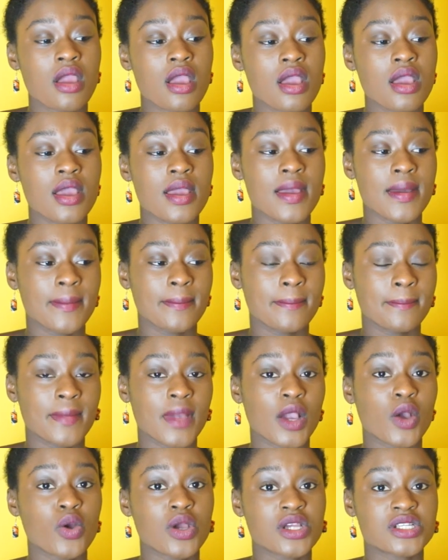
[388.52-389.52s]

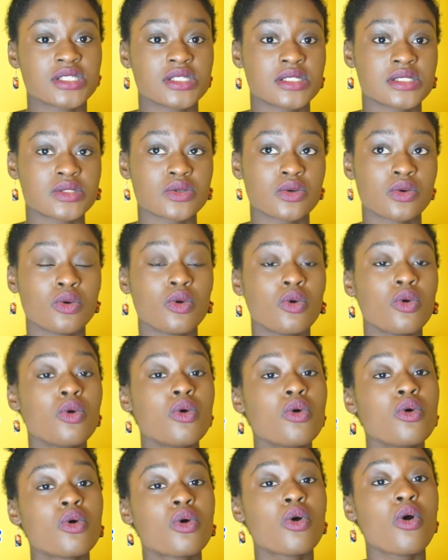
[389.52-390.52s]
a question? So,
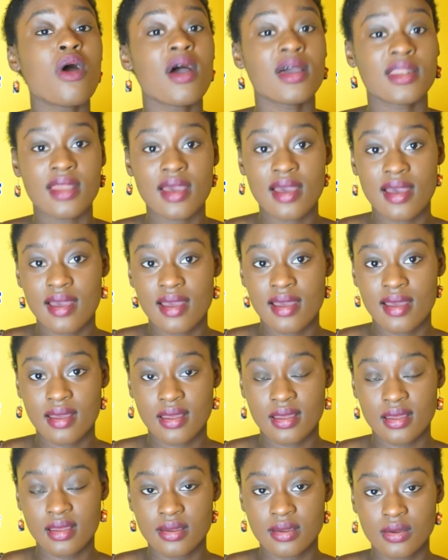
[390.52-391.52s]
ko Ana,
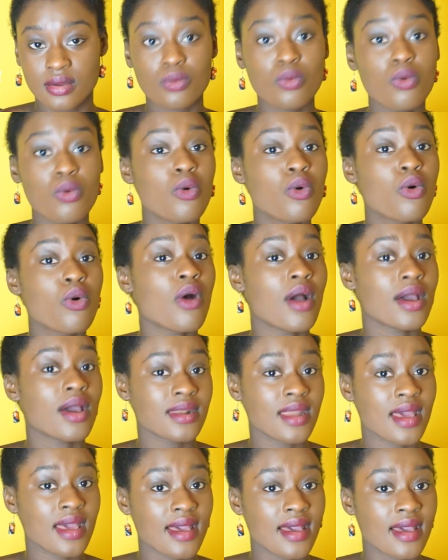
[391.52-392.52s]
ko
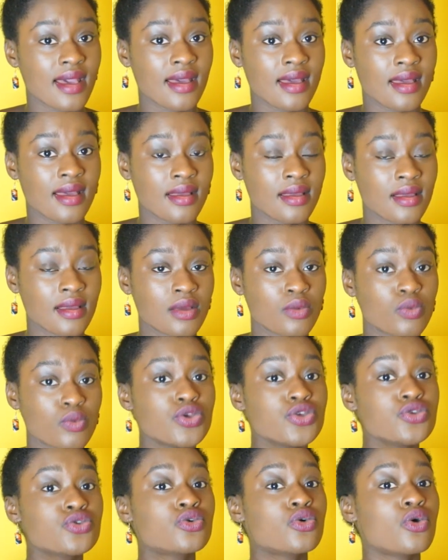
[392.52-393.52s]
Ana, will
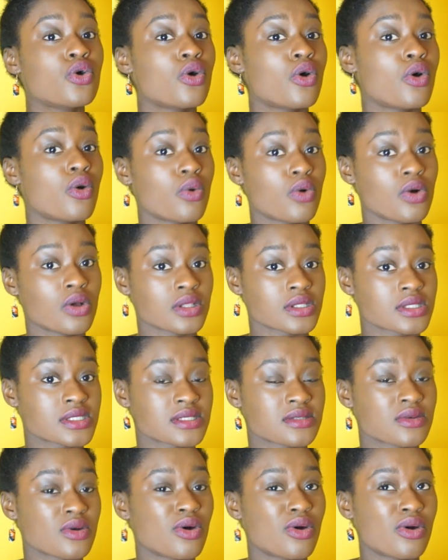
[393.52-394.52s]
you go or what
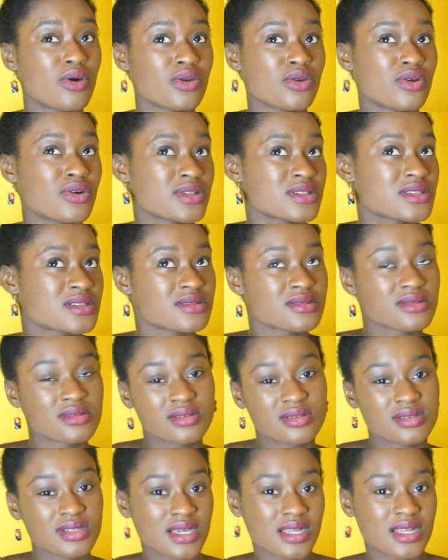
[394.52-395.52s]
or not,
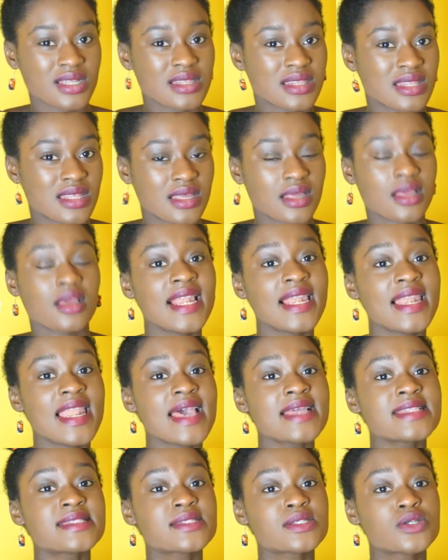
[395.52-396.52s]
kind of thing.
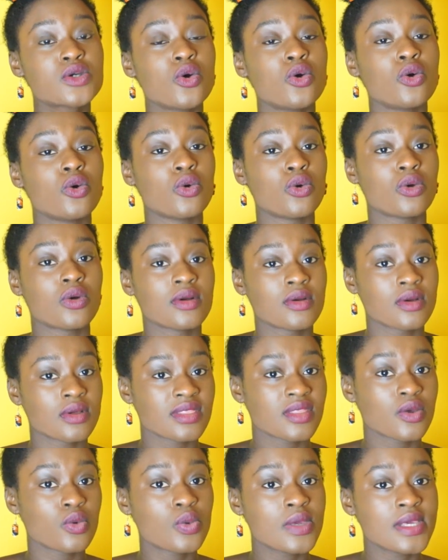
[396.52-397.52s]
Let's go.
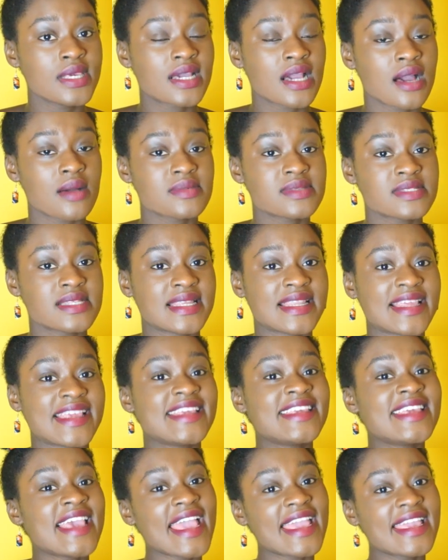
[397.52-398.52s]
The we comes in.
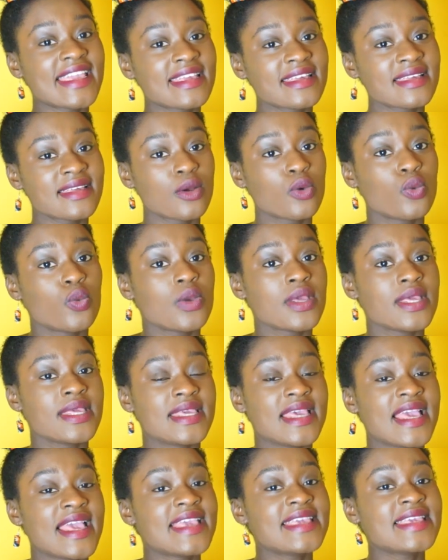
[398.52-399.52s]
Yang
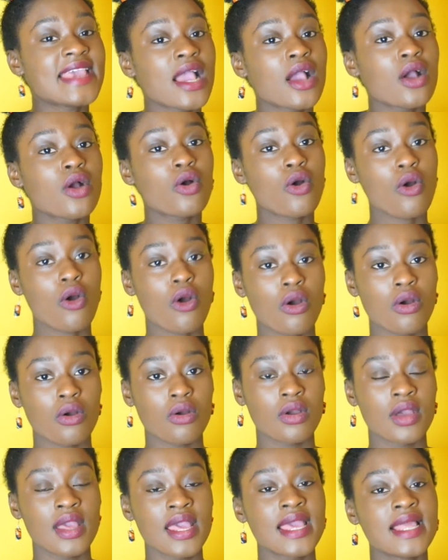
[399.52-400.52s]
we, yang ko.
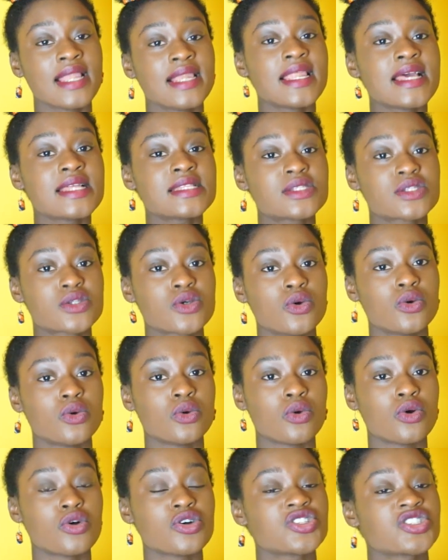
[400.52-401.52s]
Let's go
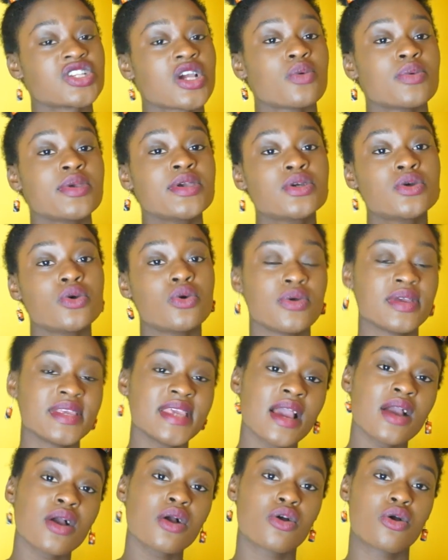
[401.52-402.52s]
or shall we go?
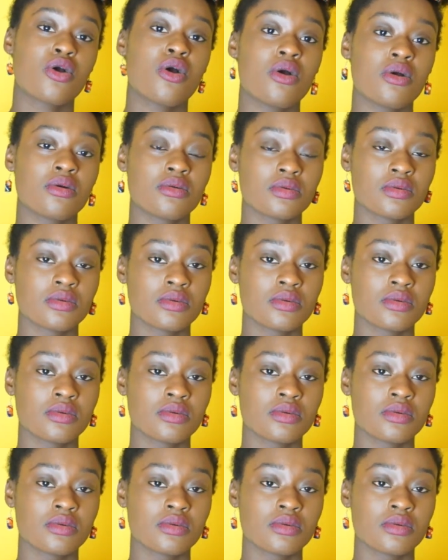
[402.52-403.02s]
Yang ko,